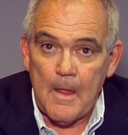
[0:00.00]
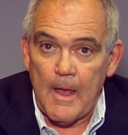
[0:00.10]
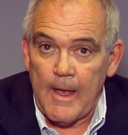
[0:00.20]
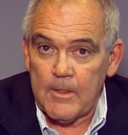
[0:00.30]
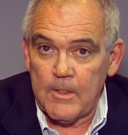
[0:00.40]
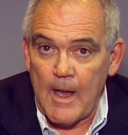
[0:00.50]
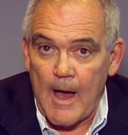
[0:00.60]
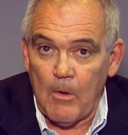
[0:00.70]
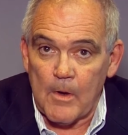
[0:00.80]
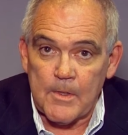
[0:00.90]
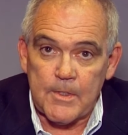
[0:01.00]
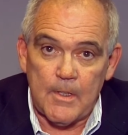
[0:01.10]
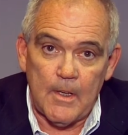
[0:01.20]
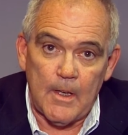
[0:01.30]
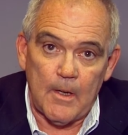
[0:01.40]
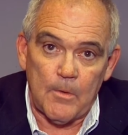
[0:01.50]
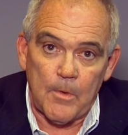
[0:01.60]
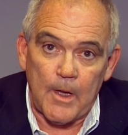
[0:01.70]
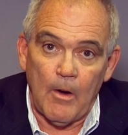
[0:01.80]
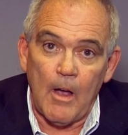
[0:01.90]
and towers,
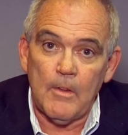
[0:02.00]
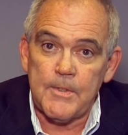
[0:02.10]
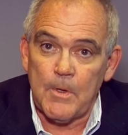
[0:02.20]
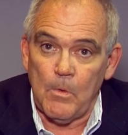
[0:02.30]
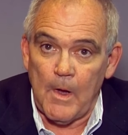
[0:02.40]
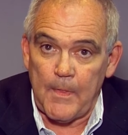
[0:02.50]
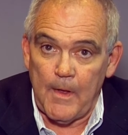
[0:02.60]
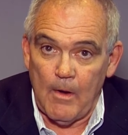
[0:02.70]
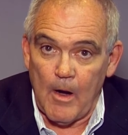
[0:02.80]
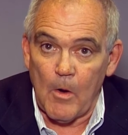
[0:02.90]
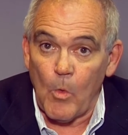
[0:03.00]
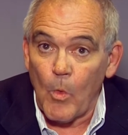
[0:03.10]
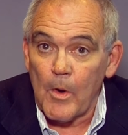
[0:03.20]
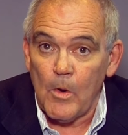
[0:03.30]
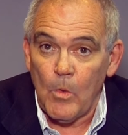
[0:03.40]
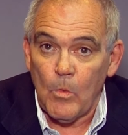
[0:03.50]
regardless of what they are or